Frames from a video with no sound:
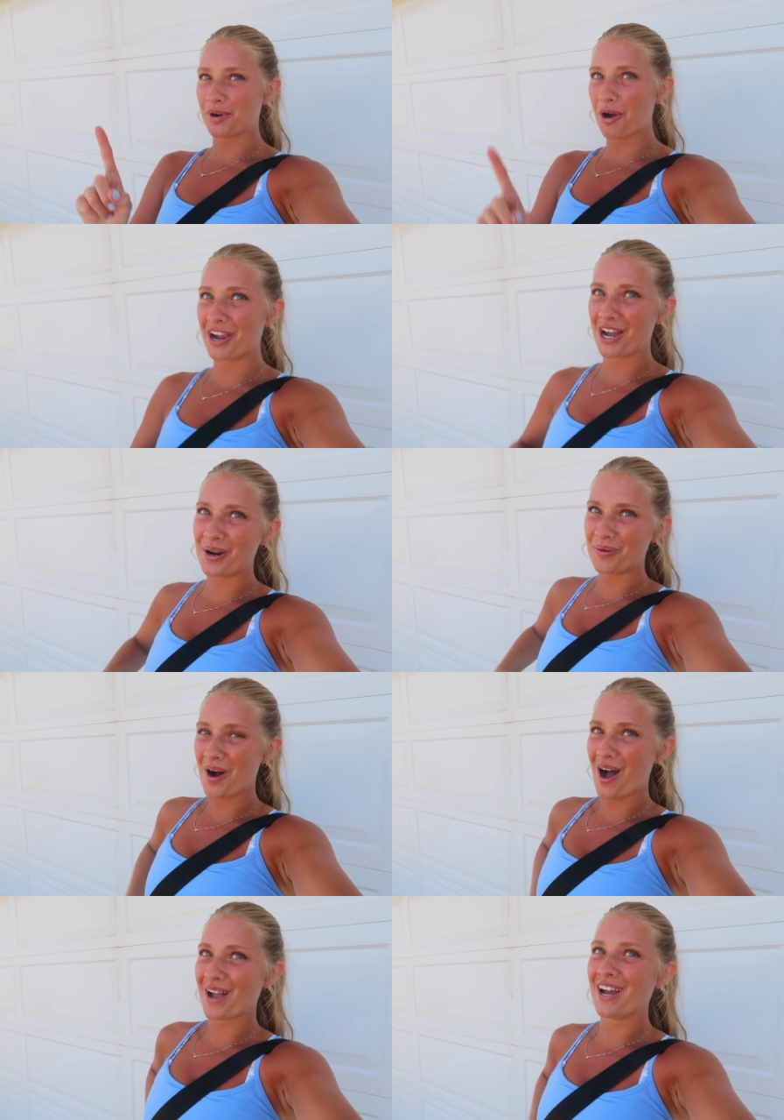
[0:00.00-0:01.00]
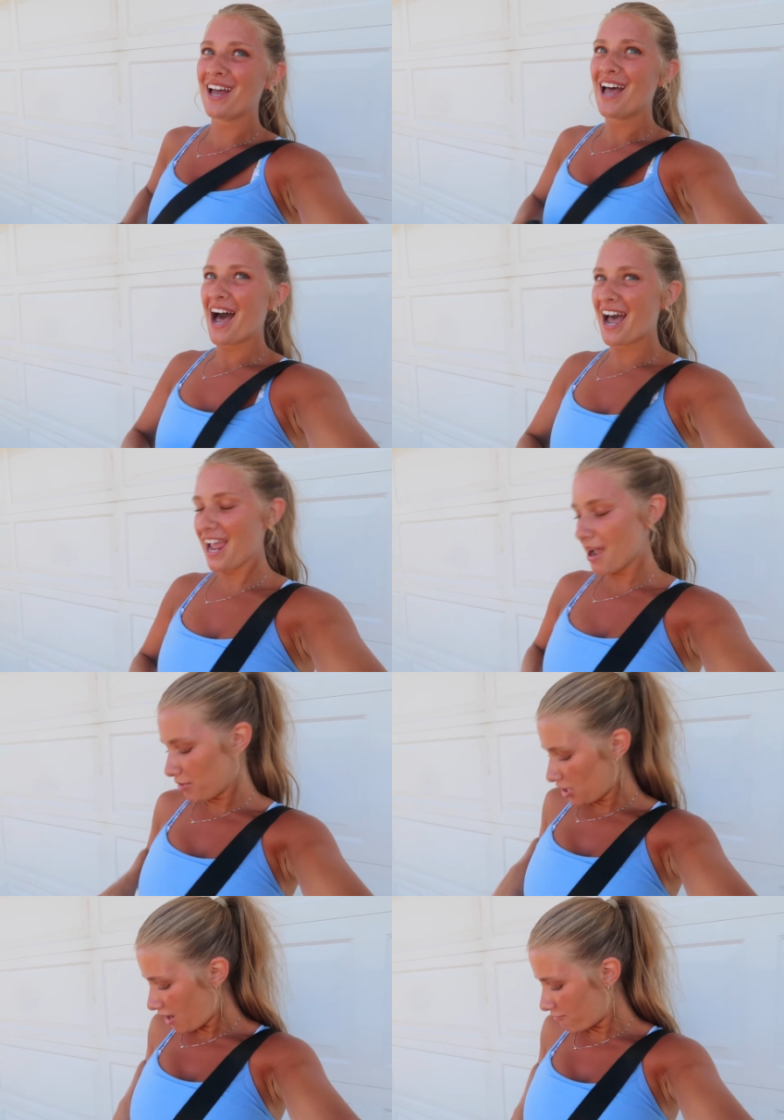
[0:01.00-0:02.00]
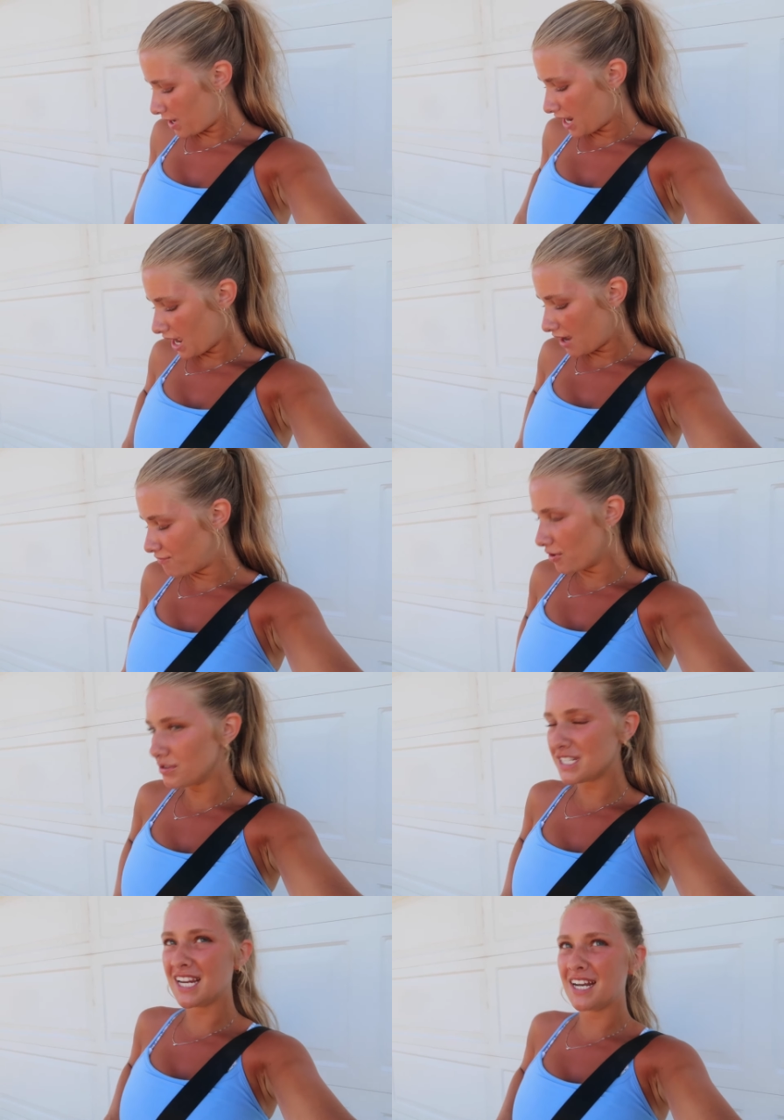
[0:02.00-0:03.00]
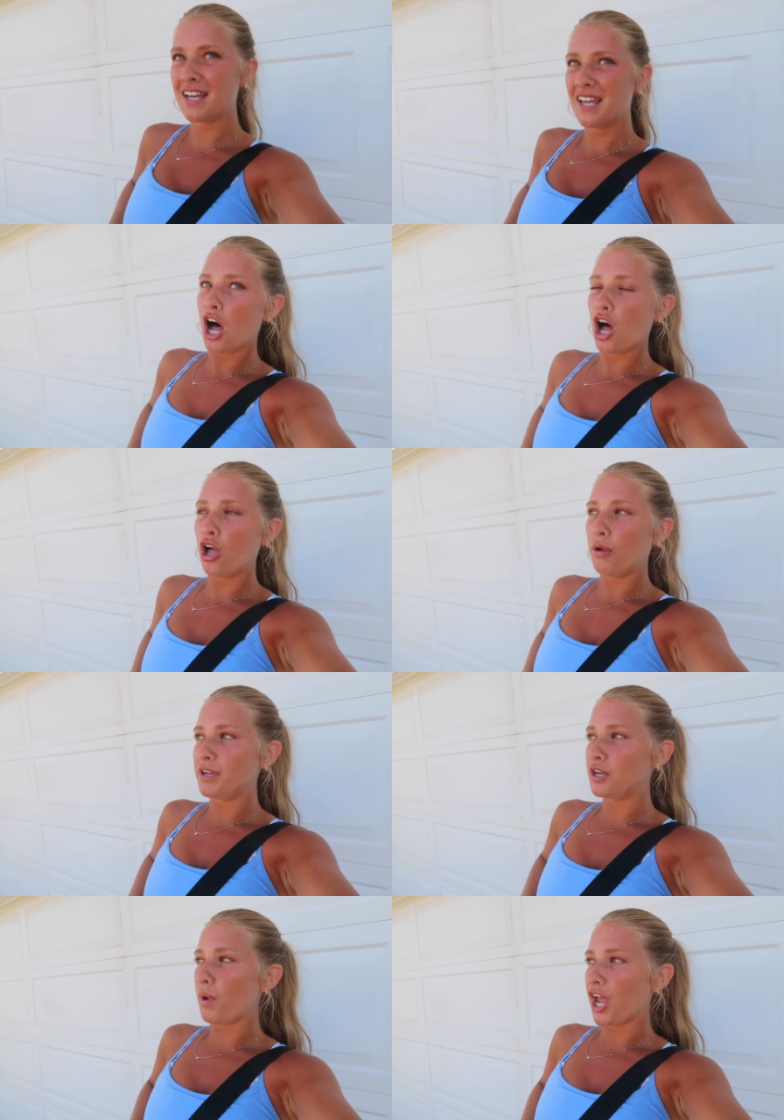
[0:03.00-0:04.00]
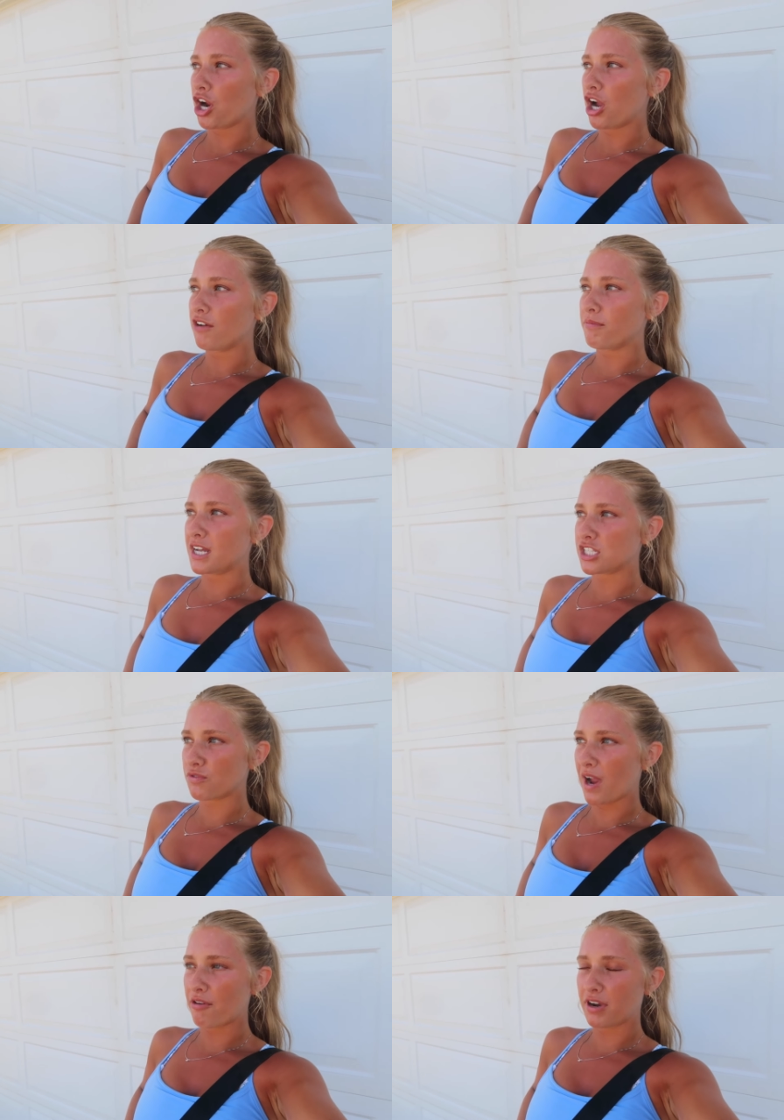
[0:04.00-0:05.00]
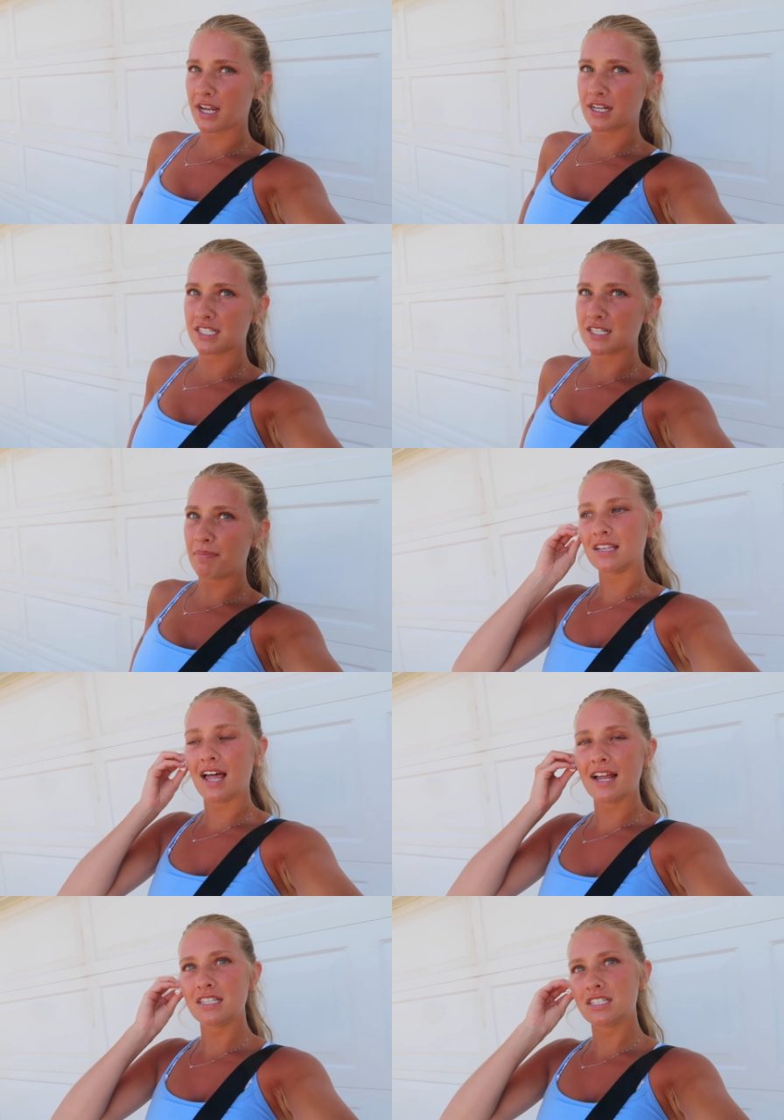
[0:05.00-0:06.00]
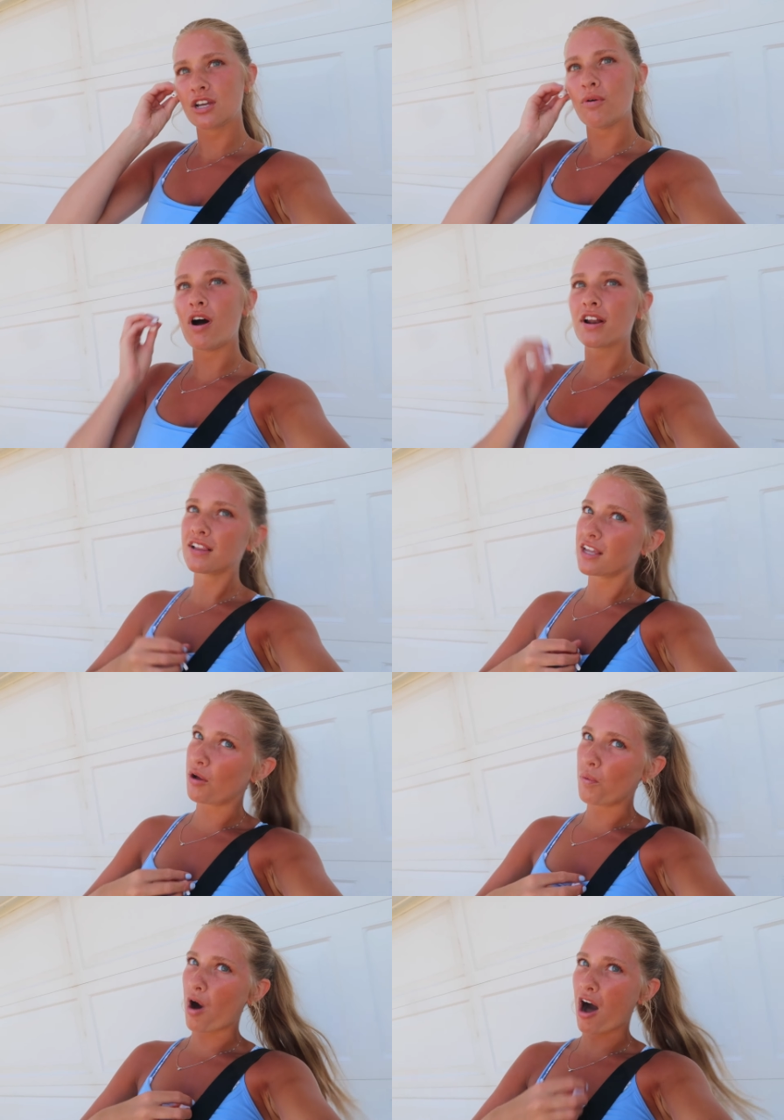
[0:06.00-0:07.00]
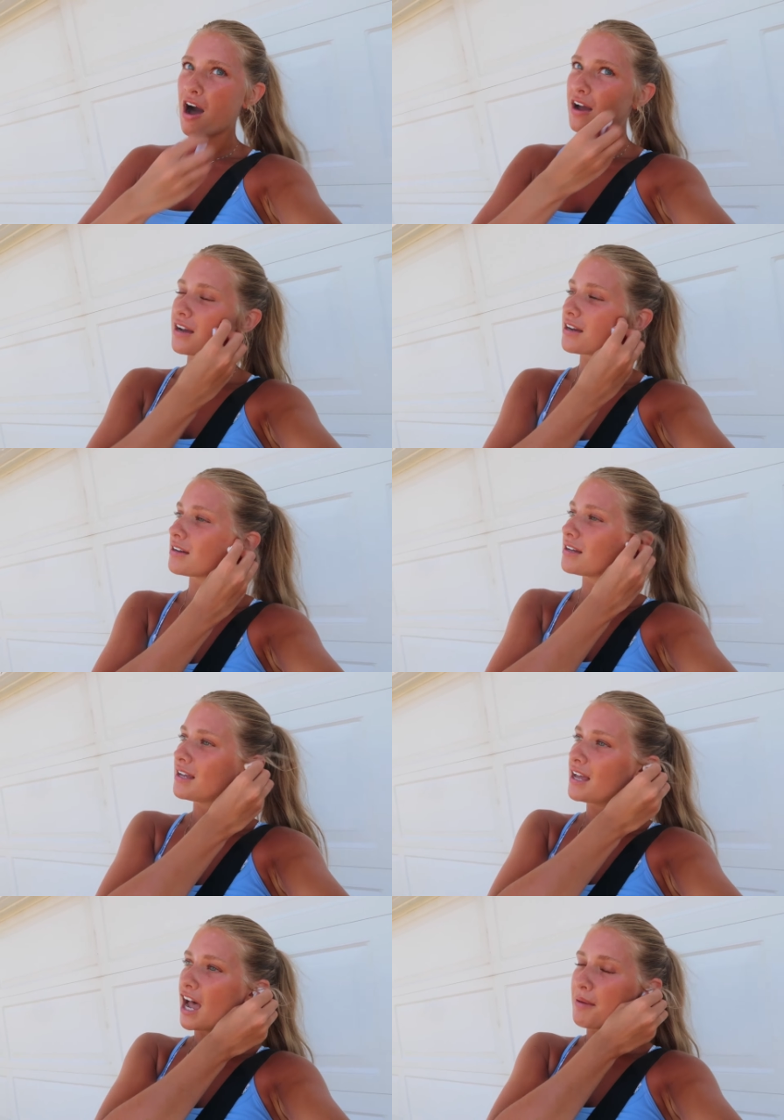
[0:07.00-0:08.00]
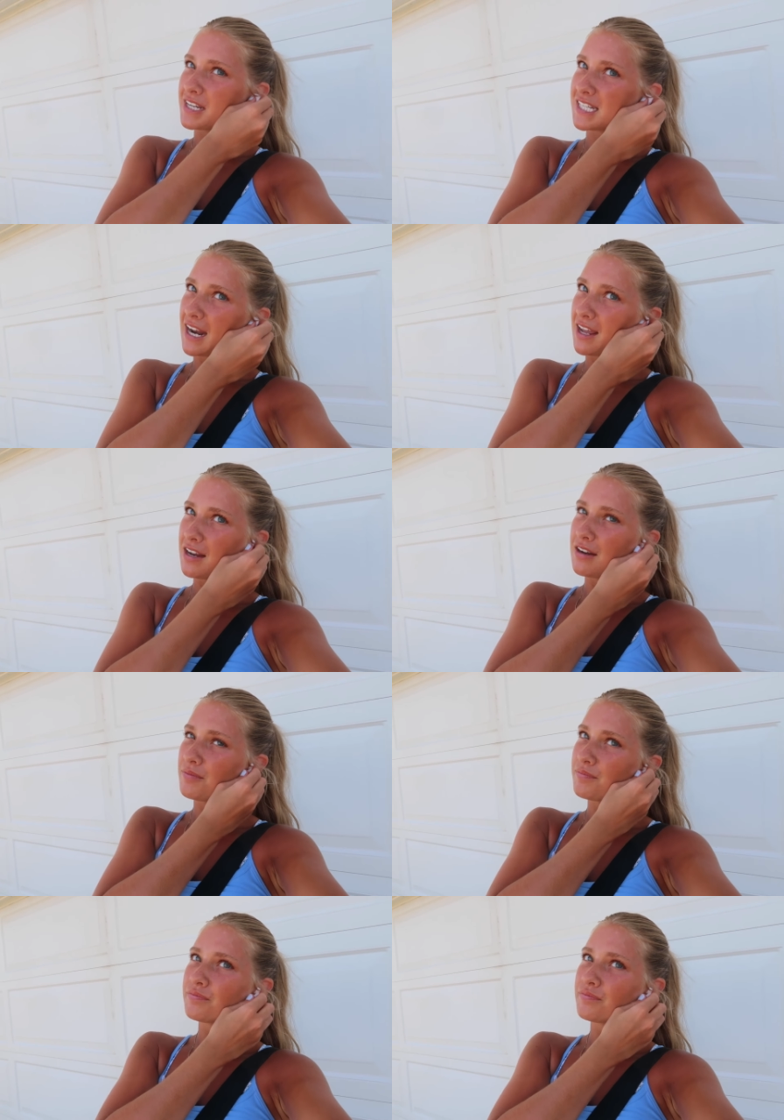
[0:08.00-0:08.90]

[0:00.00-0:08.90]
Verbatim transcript: we're going on a walk. I am gonna have my headphones in. I'll be aware of my surroundings. Let's go on a little walk. I'm excited.